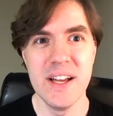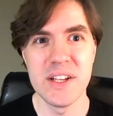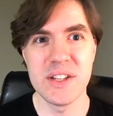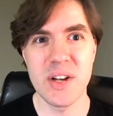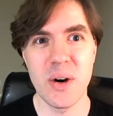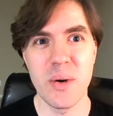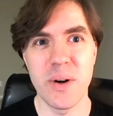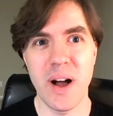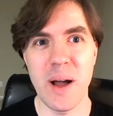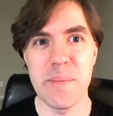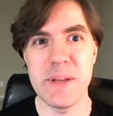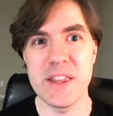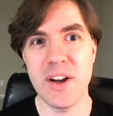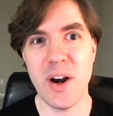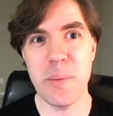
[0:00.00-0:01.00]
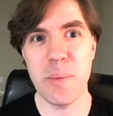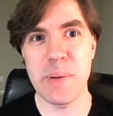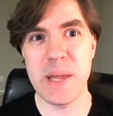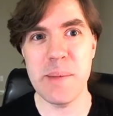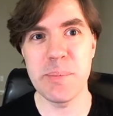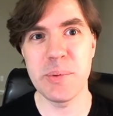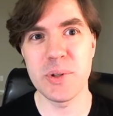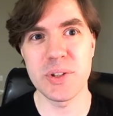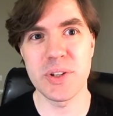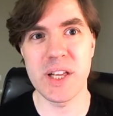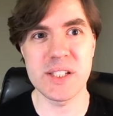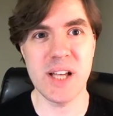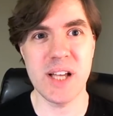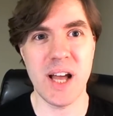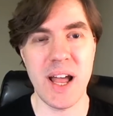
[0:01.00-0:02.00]
So, I mean, there are people
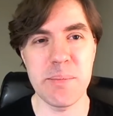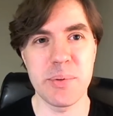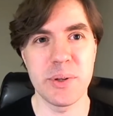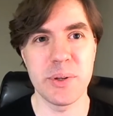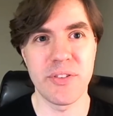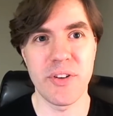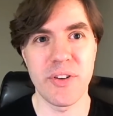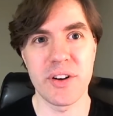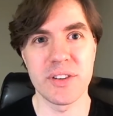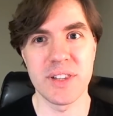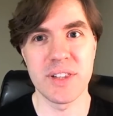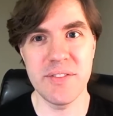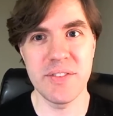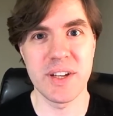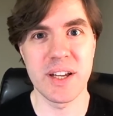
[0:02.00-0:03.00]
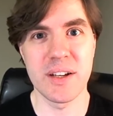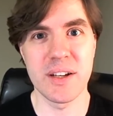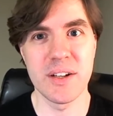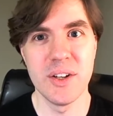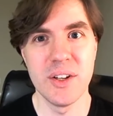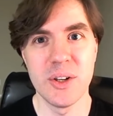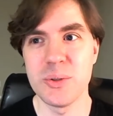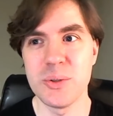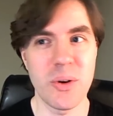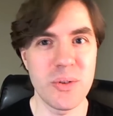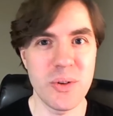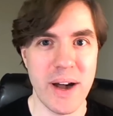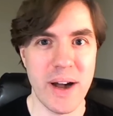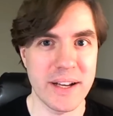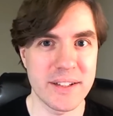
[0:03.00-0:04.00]
that type for their living who don't
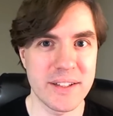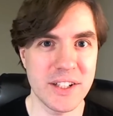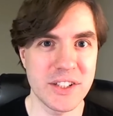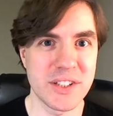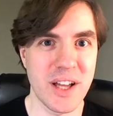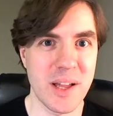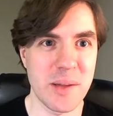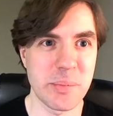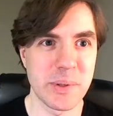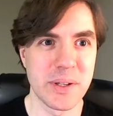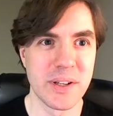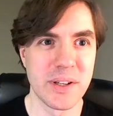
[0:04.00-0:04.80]
know how to touch type.